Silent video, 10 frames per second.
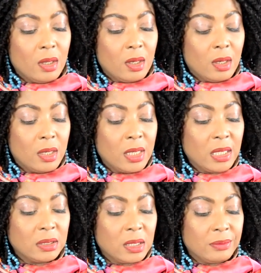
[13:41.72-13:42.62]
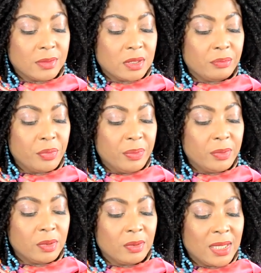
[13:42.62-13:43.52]
and then um, some
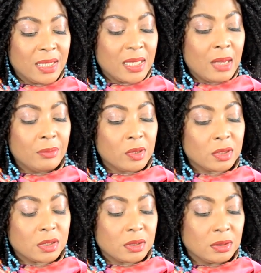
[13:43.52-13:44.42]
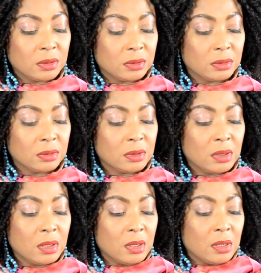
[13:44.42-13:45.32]
people don't like that much,
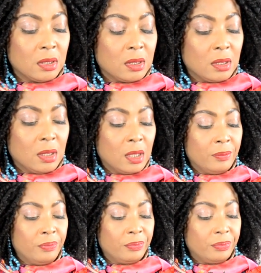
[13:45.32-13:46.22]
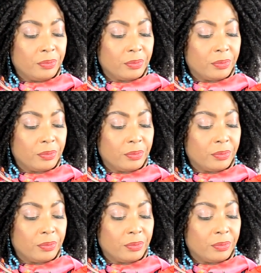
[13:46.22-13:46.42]
um,